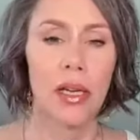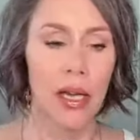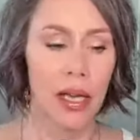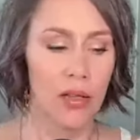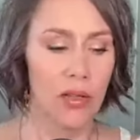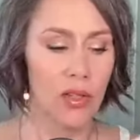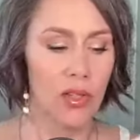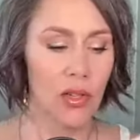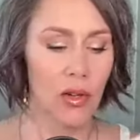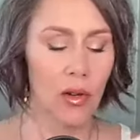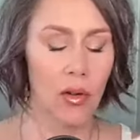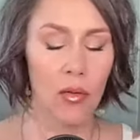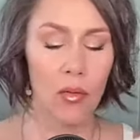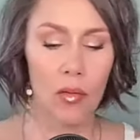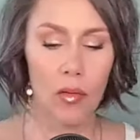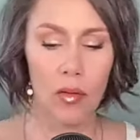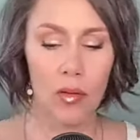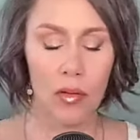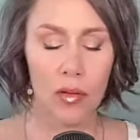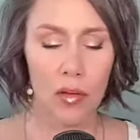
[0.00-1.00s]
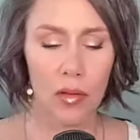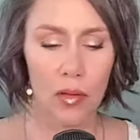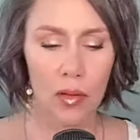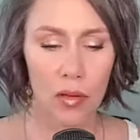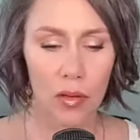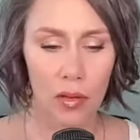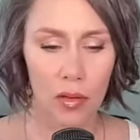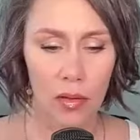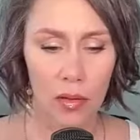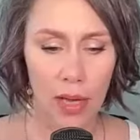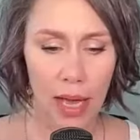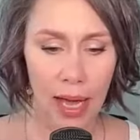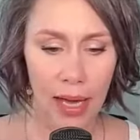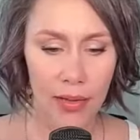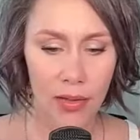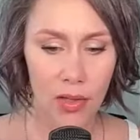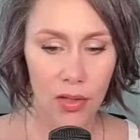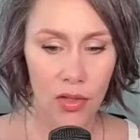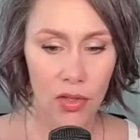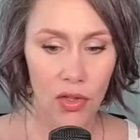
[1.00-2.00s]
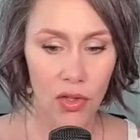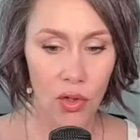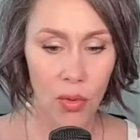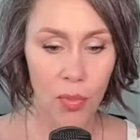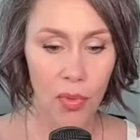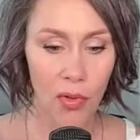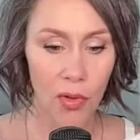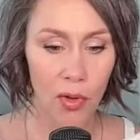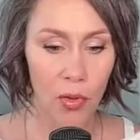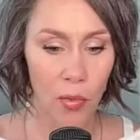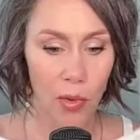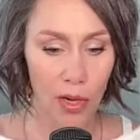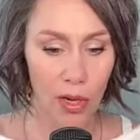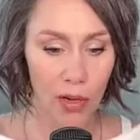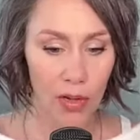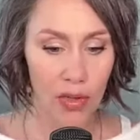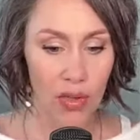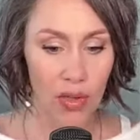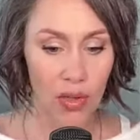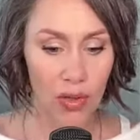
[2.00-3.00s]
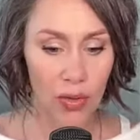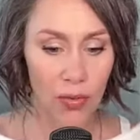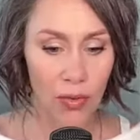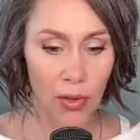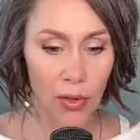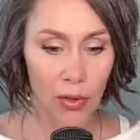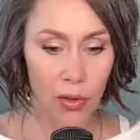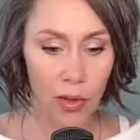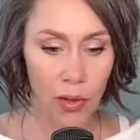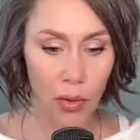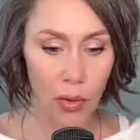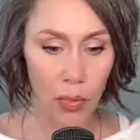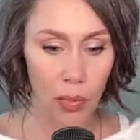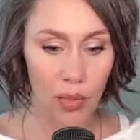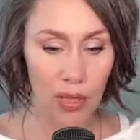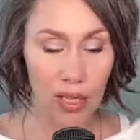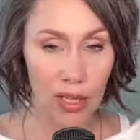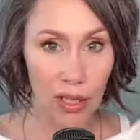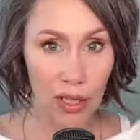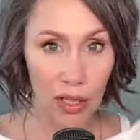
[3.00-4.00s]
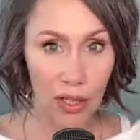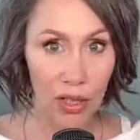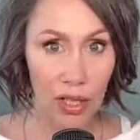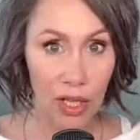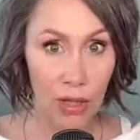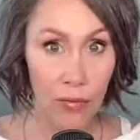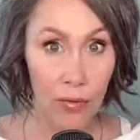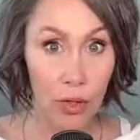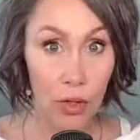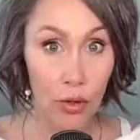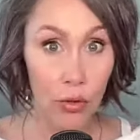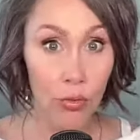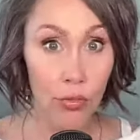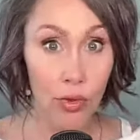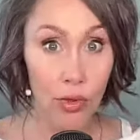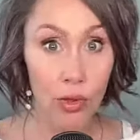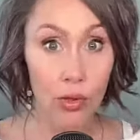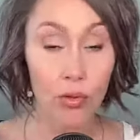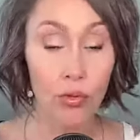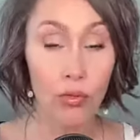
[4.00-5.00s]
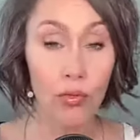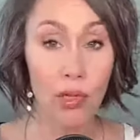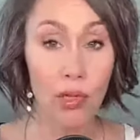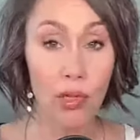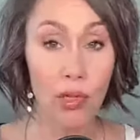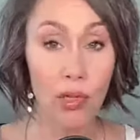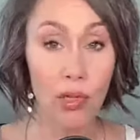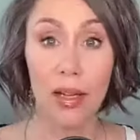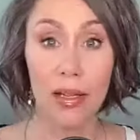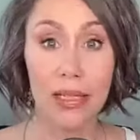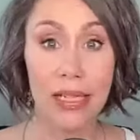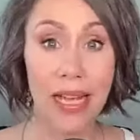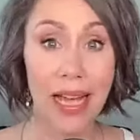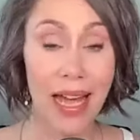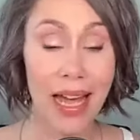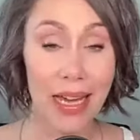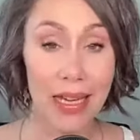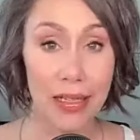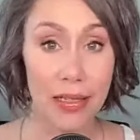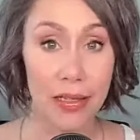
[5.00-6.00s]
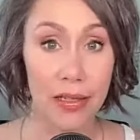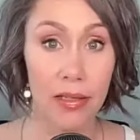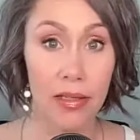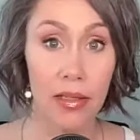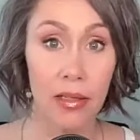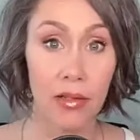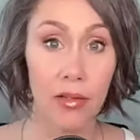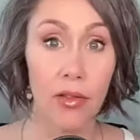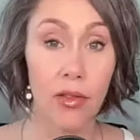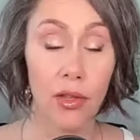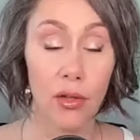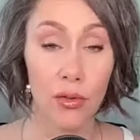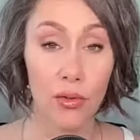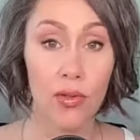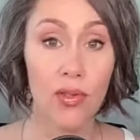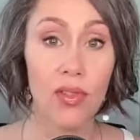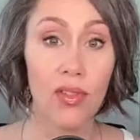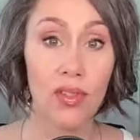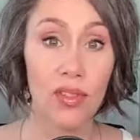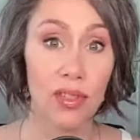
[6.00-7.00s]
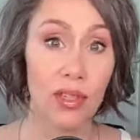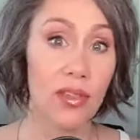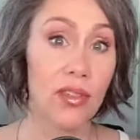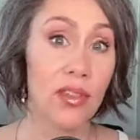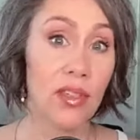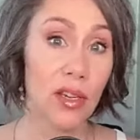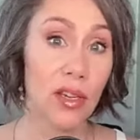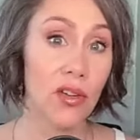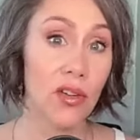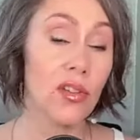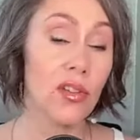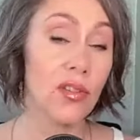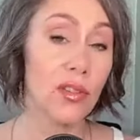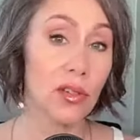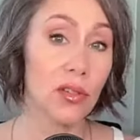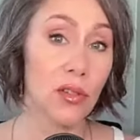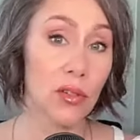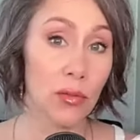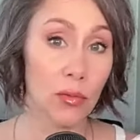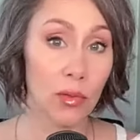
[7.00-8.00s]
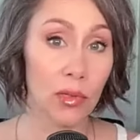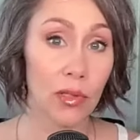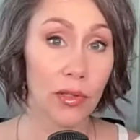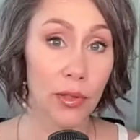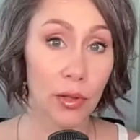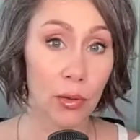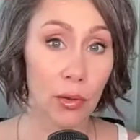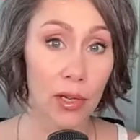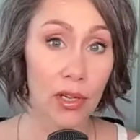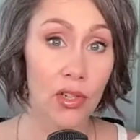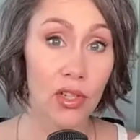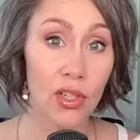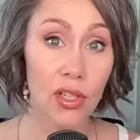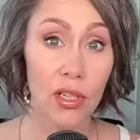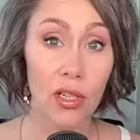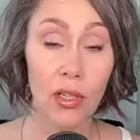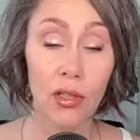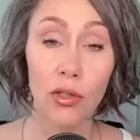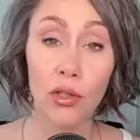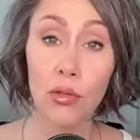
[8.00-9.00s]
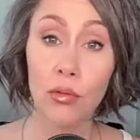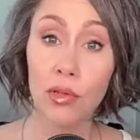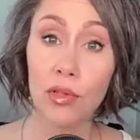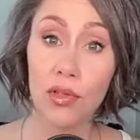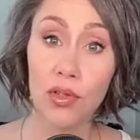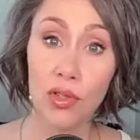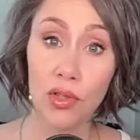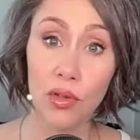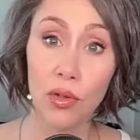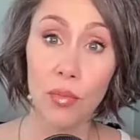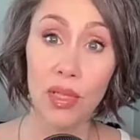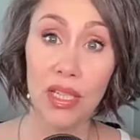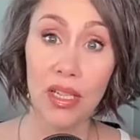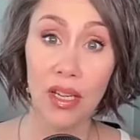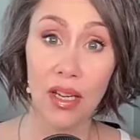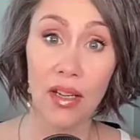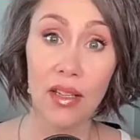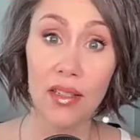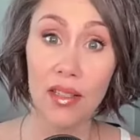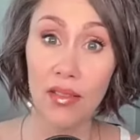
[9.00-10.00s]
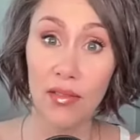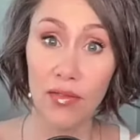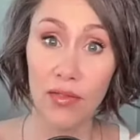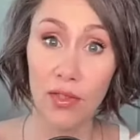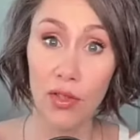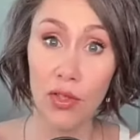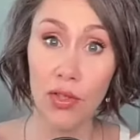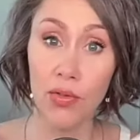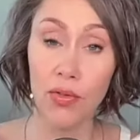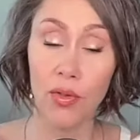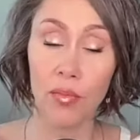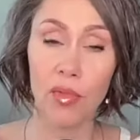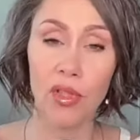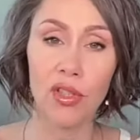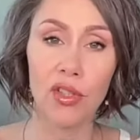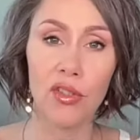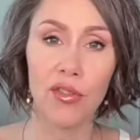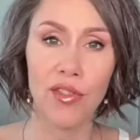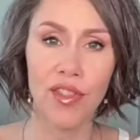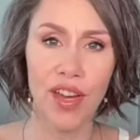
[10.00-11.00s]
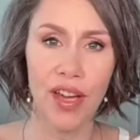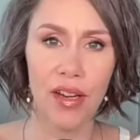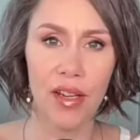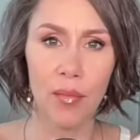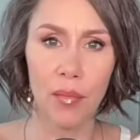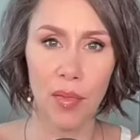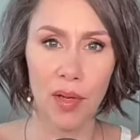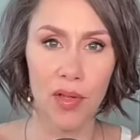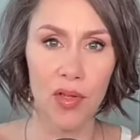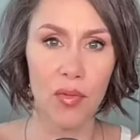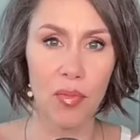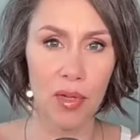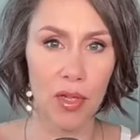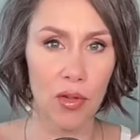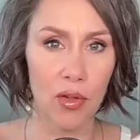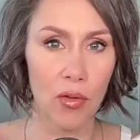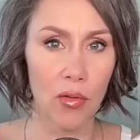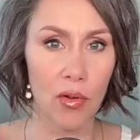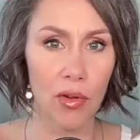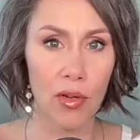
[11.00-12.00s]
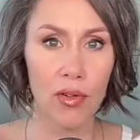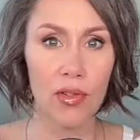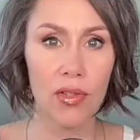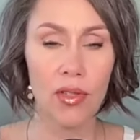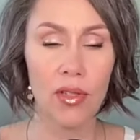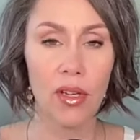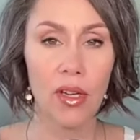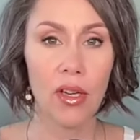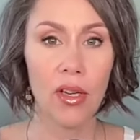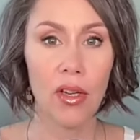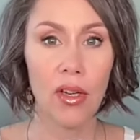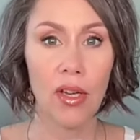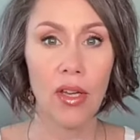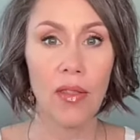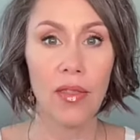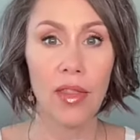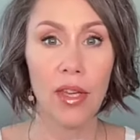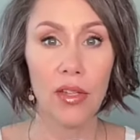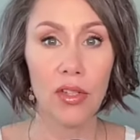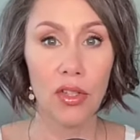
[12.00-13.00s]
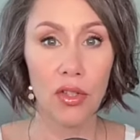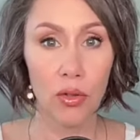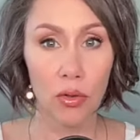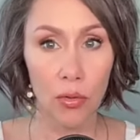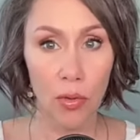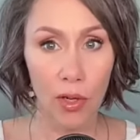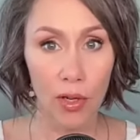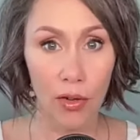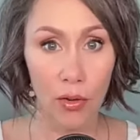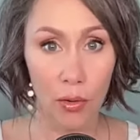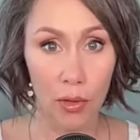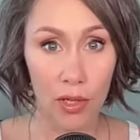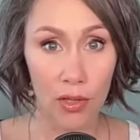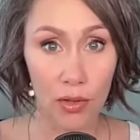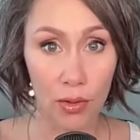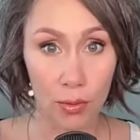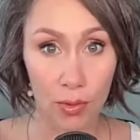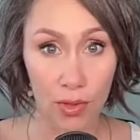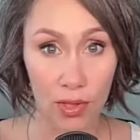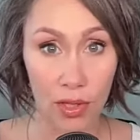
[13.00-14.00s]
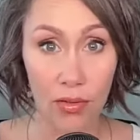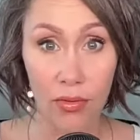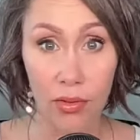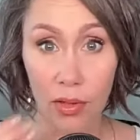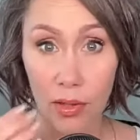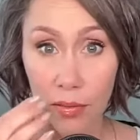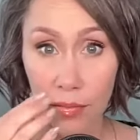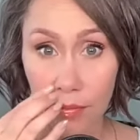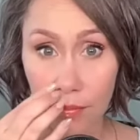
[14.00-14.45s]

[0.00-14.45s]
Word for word: And so, as a super aware spherical being, if you do not ask those sensations in your world a question and you assume because it feels familiar that it must be yours, then you are going to suffer.